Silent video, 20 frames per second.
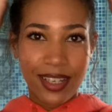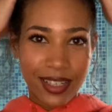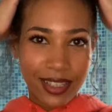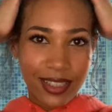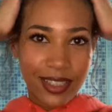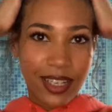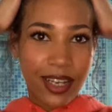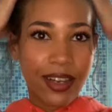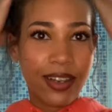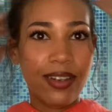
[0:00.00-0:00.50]

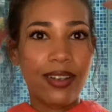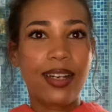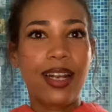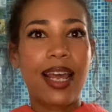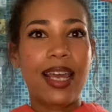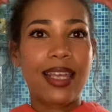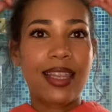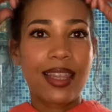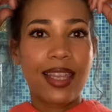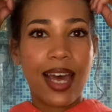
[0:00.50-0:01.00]
So
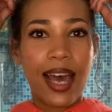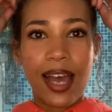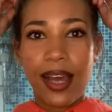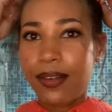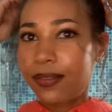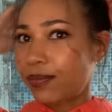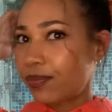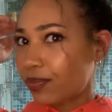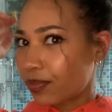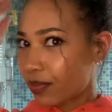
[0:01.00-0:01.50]
like that.
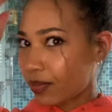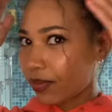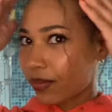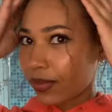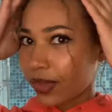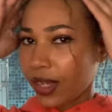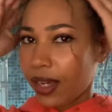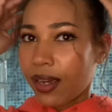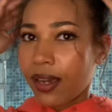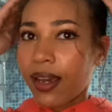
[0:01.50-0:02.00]

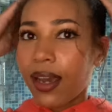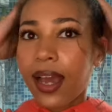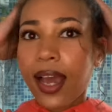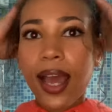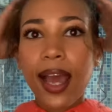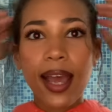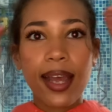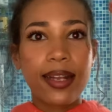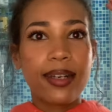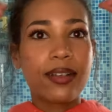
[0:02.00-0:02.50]

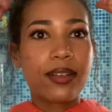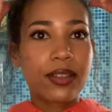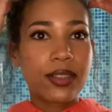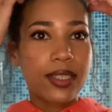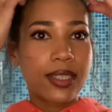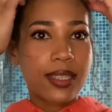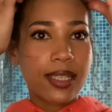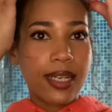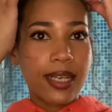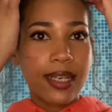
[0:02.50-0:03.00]
And
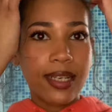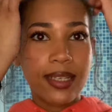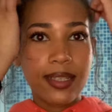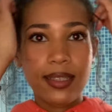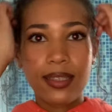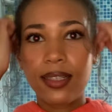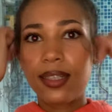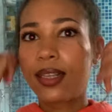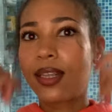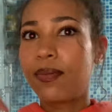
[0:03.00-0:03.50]
honestly,
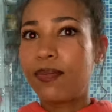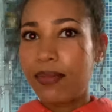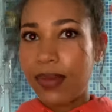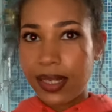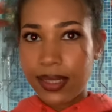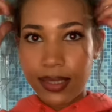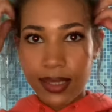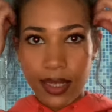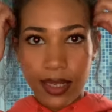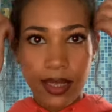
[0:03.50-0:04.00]
the
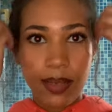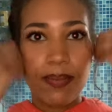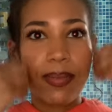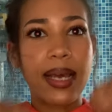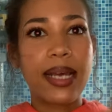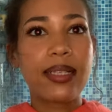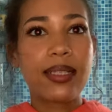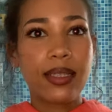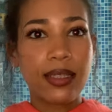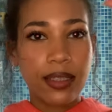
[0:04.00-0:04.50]
messier the
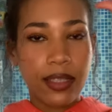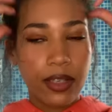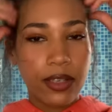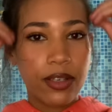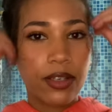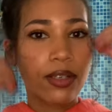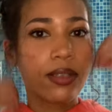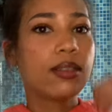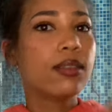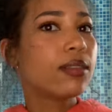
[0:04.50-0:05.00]
better. So you
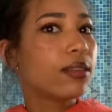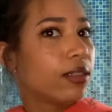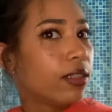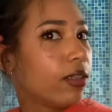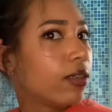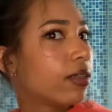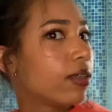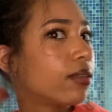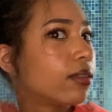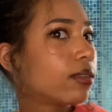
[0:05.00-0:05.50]

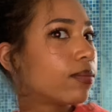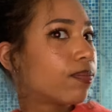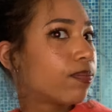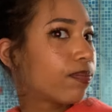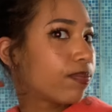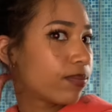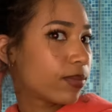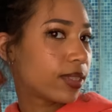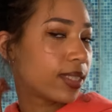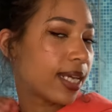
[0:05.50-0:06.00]
can
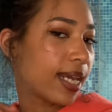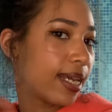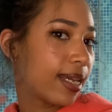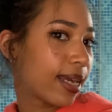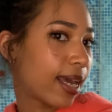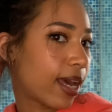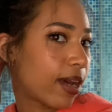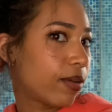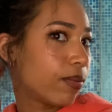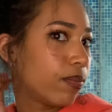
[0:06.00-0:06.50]
take
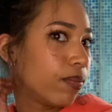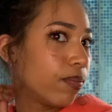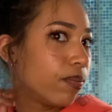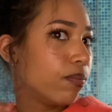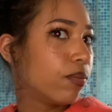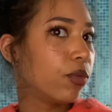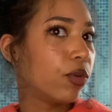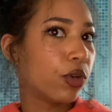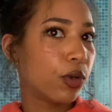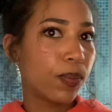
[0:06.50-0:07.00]
out
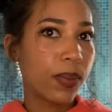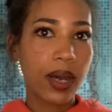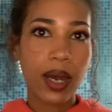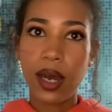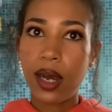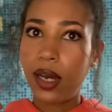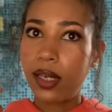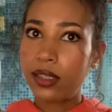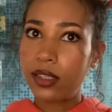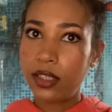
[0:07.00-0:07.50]
more
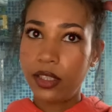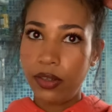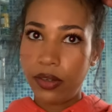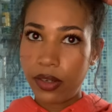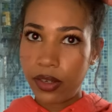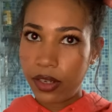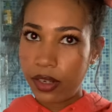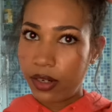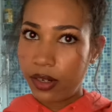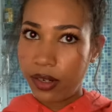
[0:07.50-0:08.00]
parts. You
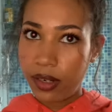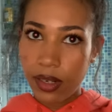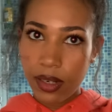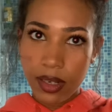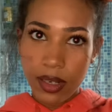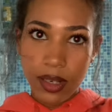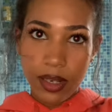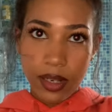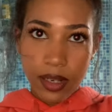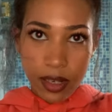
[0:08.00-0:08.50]
can,
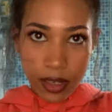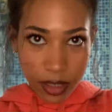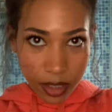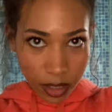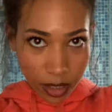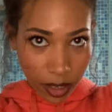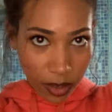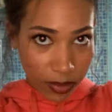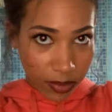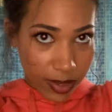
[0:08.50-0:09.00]

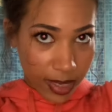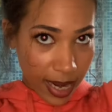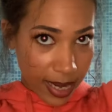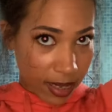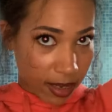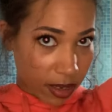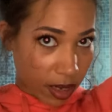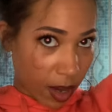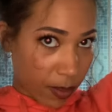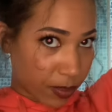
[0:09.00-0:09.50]
take a
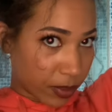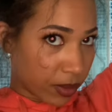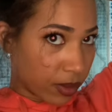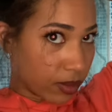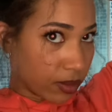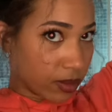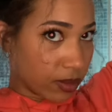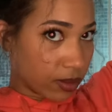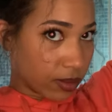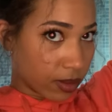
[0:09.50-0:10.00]

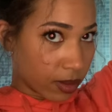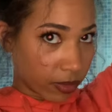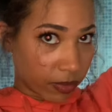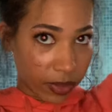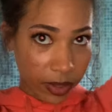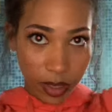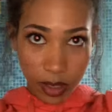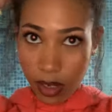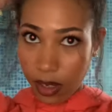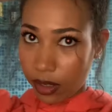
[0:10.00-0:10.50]
couple of the
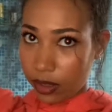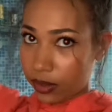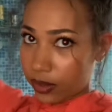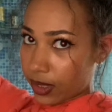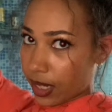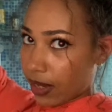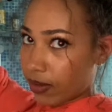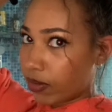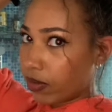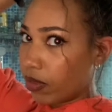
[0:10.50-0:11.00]
curls
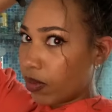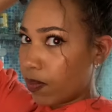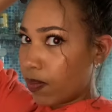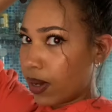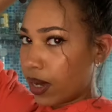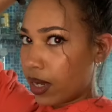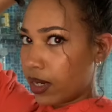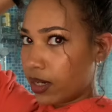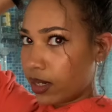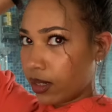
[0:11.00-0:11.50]
out of the
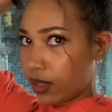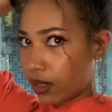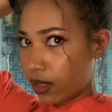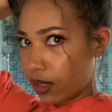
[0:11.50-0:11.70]
bun,